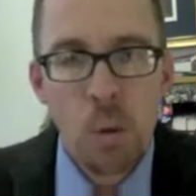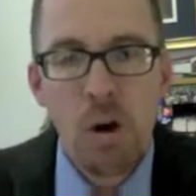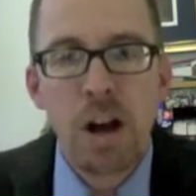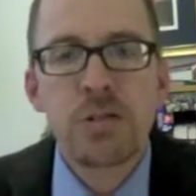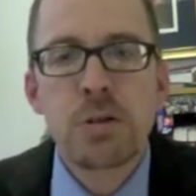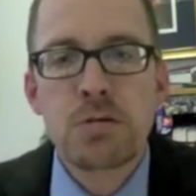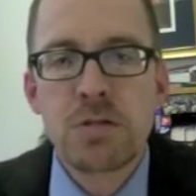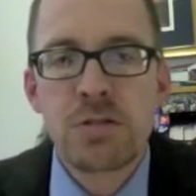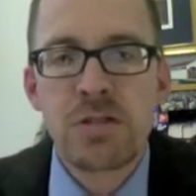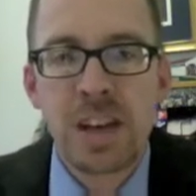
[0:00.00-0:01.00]
We're also
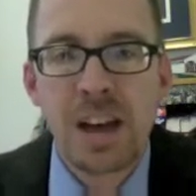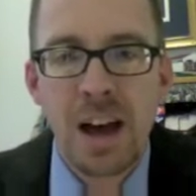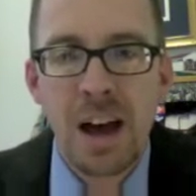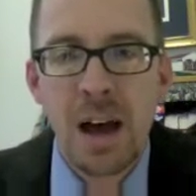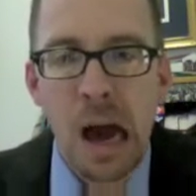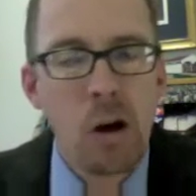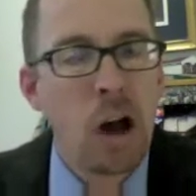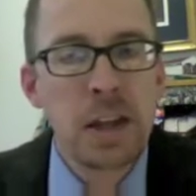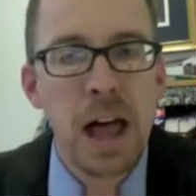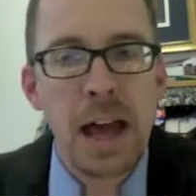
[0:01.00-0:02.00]
introducing uh, our
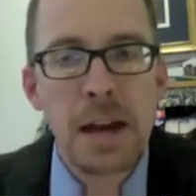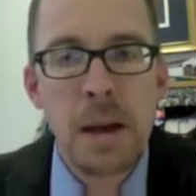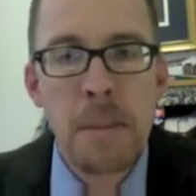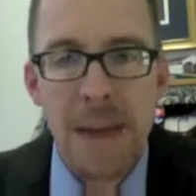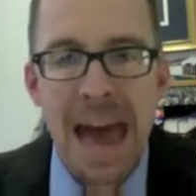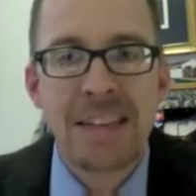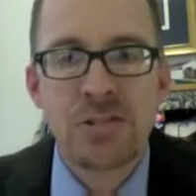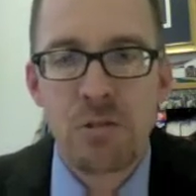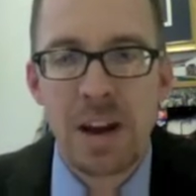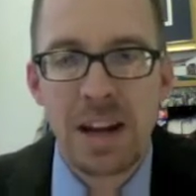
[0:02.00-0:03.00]
online PASS
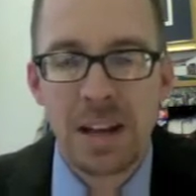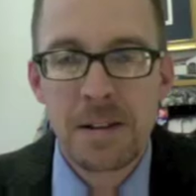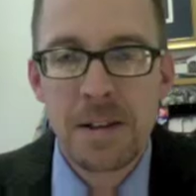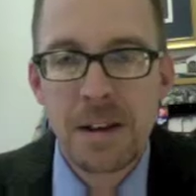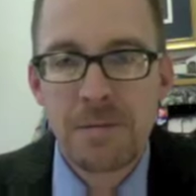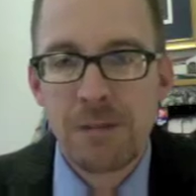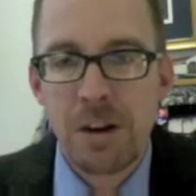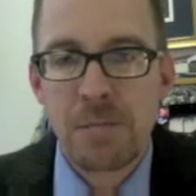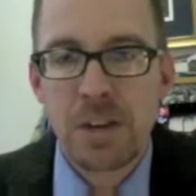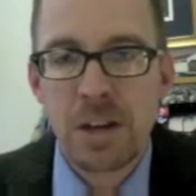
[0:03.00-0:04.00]
training
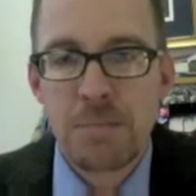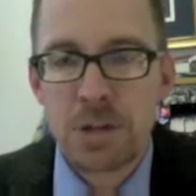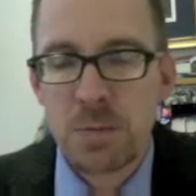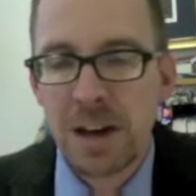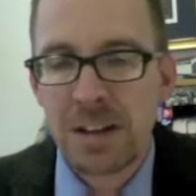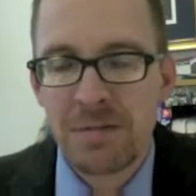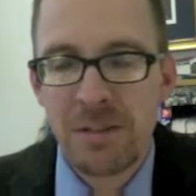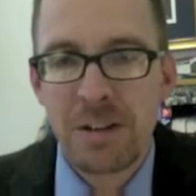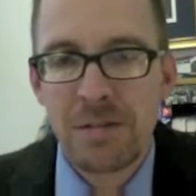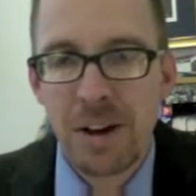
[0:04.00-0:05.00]
from the perspective
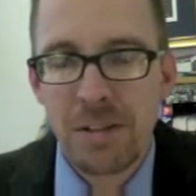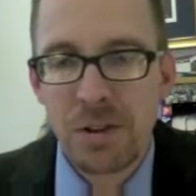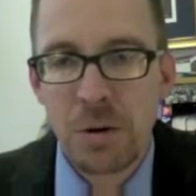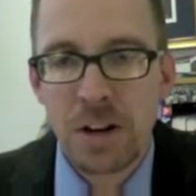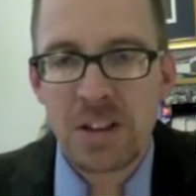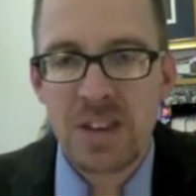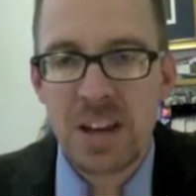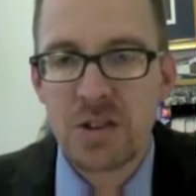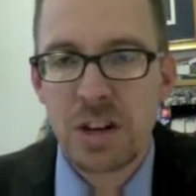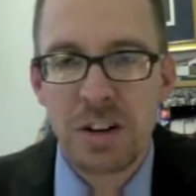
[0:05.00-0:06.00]
of, of the
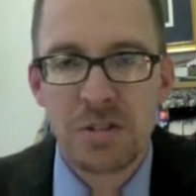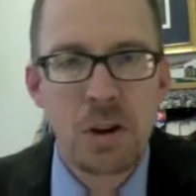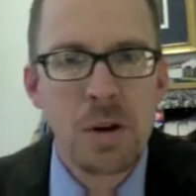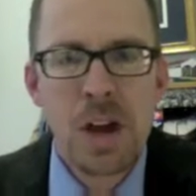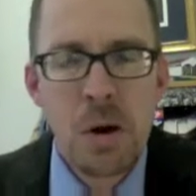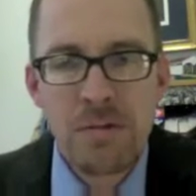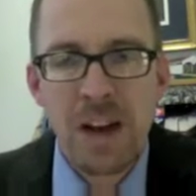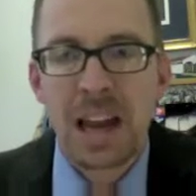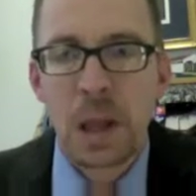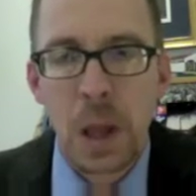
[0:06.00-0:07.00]
organization here. So we've
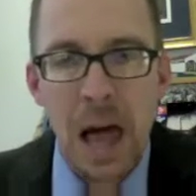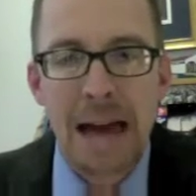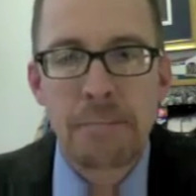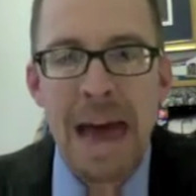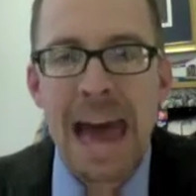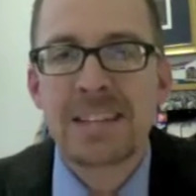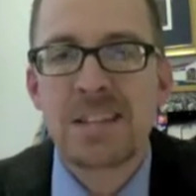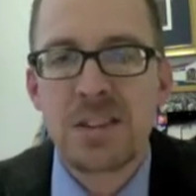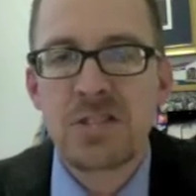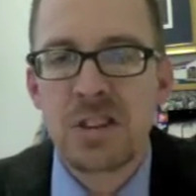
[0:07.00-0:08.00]
got a lot packed in
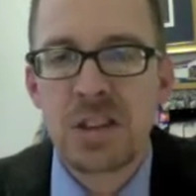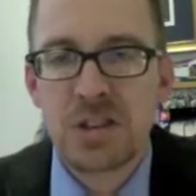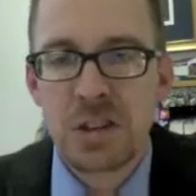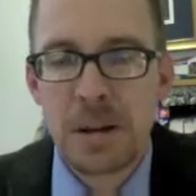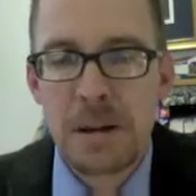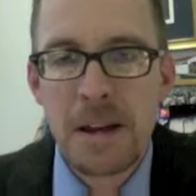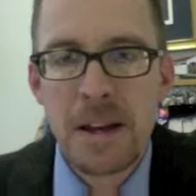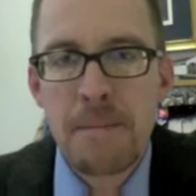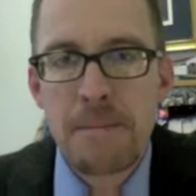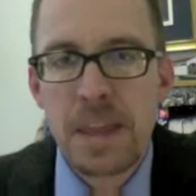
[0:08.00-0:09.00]
this edition.
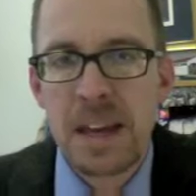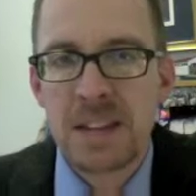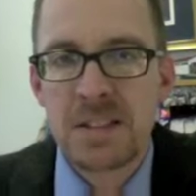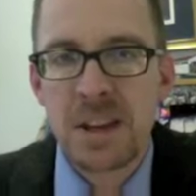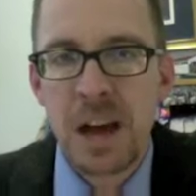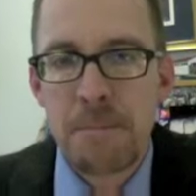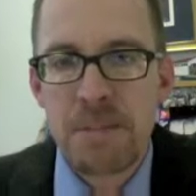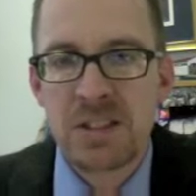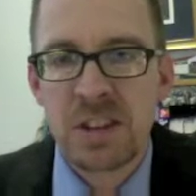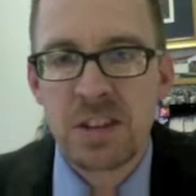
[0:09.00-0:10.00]
It's a, uh,
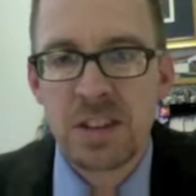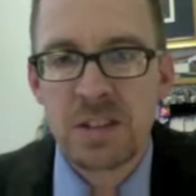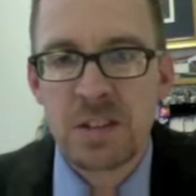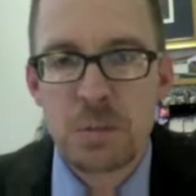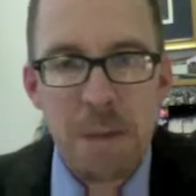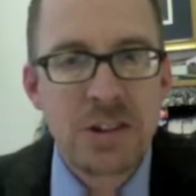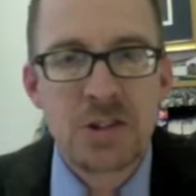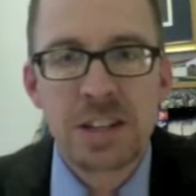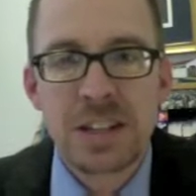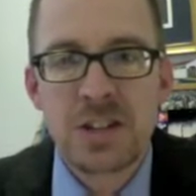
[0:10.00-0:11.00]
it's a it's a
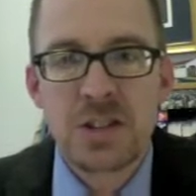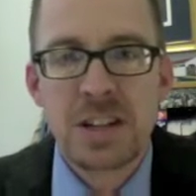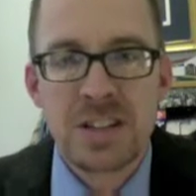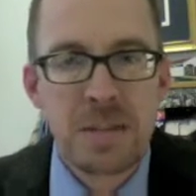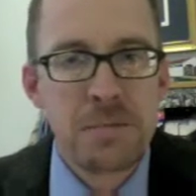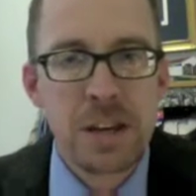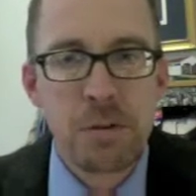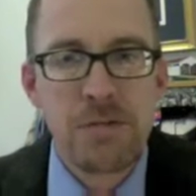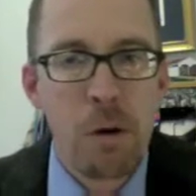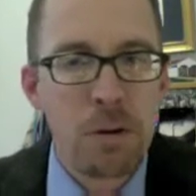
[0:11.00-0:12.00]
special edition. It's something
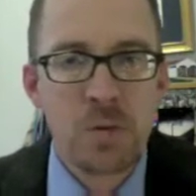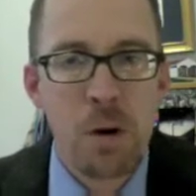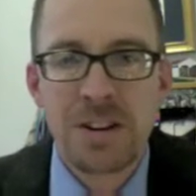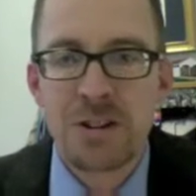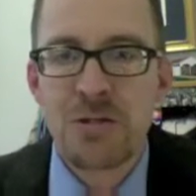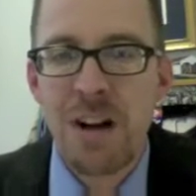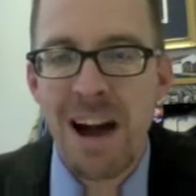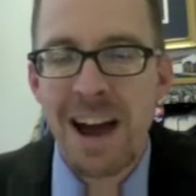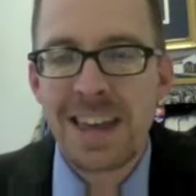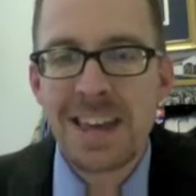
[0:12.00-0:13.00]
we've always wanted to
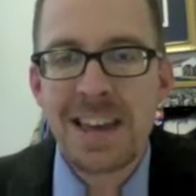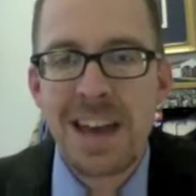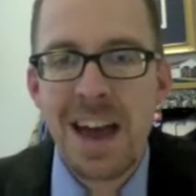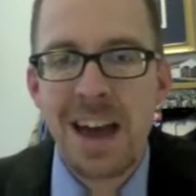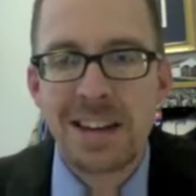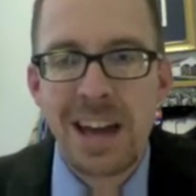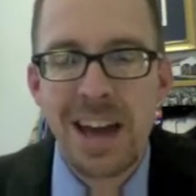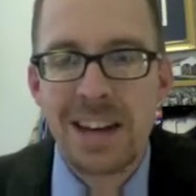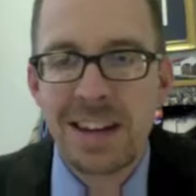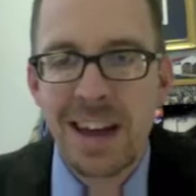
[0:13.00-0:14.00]
try and
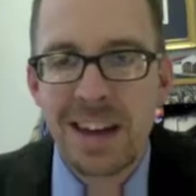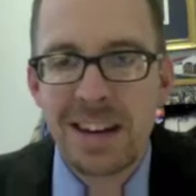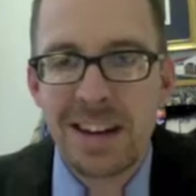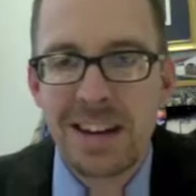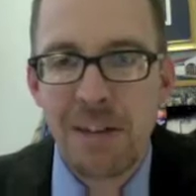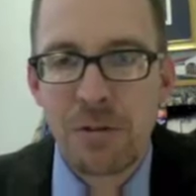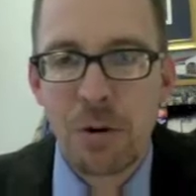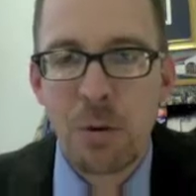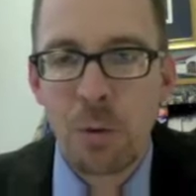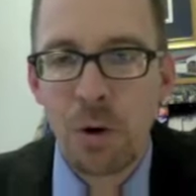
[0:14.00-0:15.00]
and and
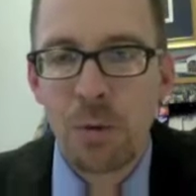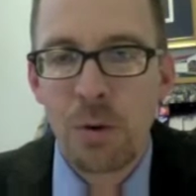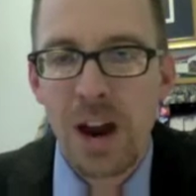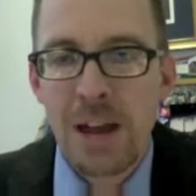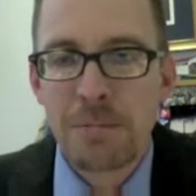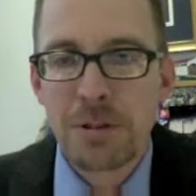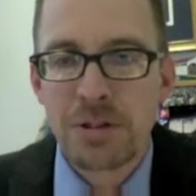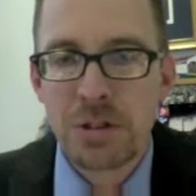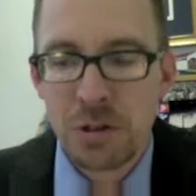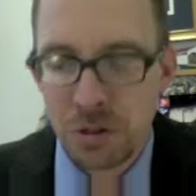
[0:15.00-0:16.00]
never were, were able
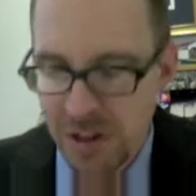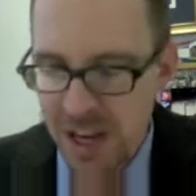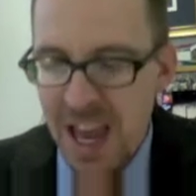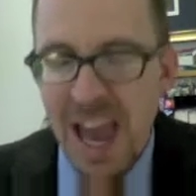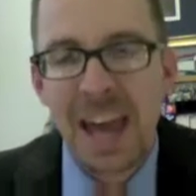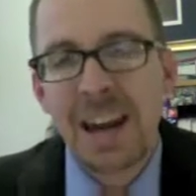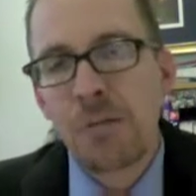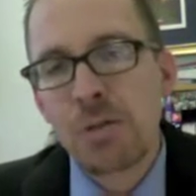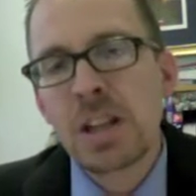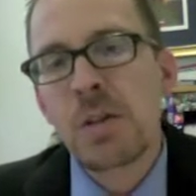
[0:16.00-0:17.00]
to do. And I
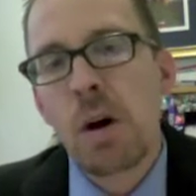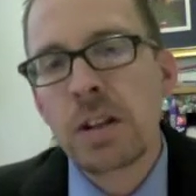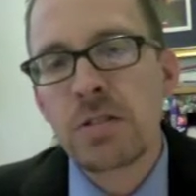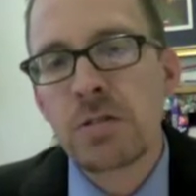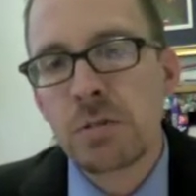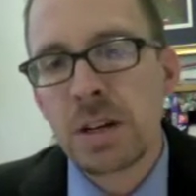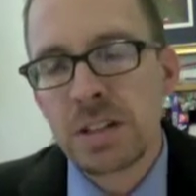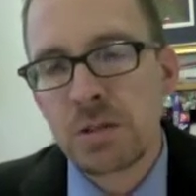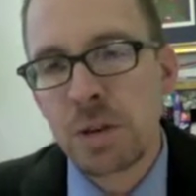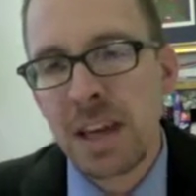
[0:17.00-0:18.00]
really want to
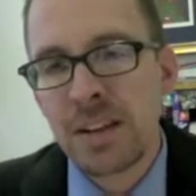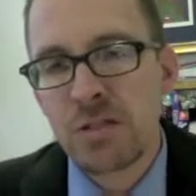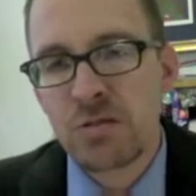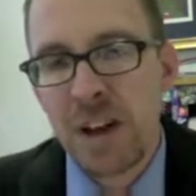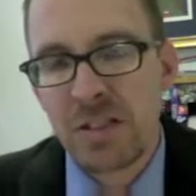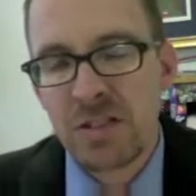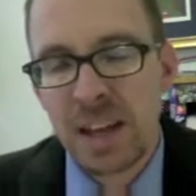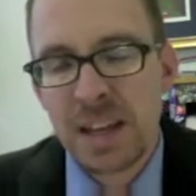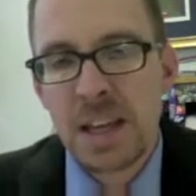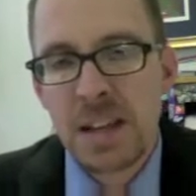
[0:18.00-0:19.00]
to again stress
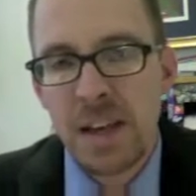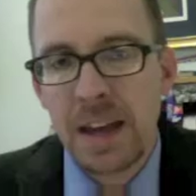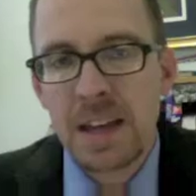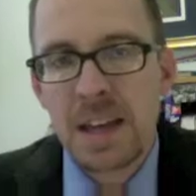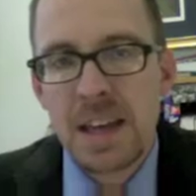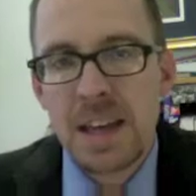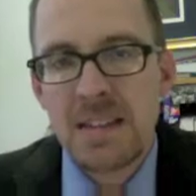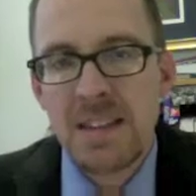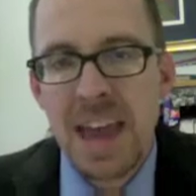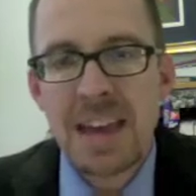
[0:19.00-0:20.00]
that that
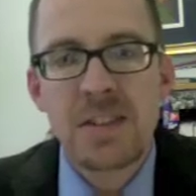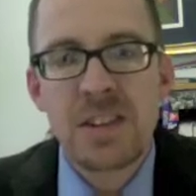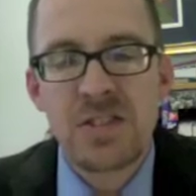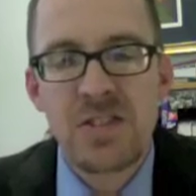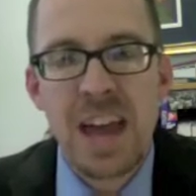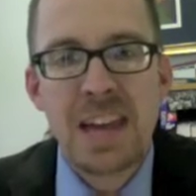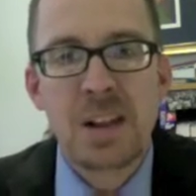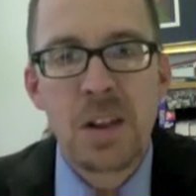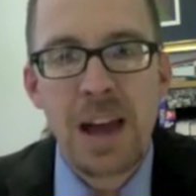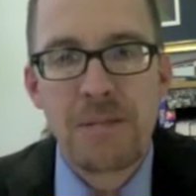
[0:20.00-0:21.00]
take this day in
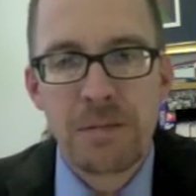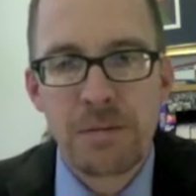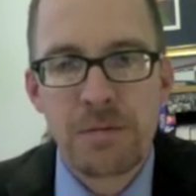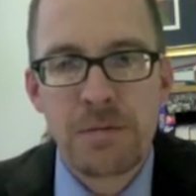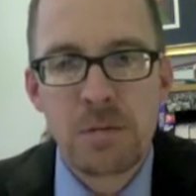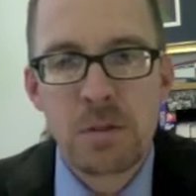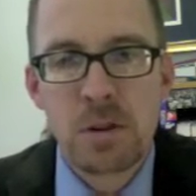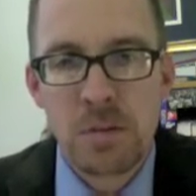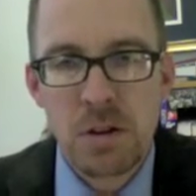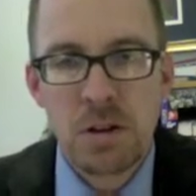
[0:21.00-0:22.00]
the life of
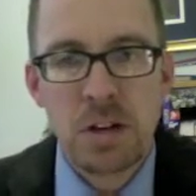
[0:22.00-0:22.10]
community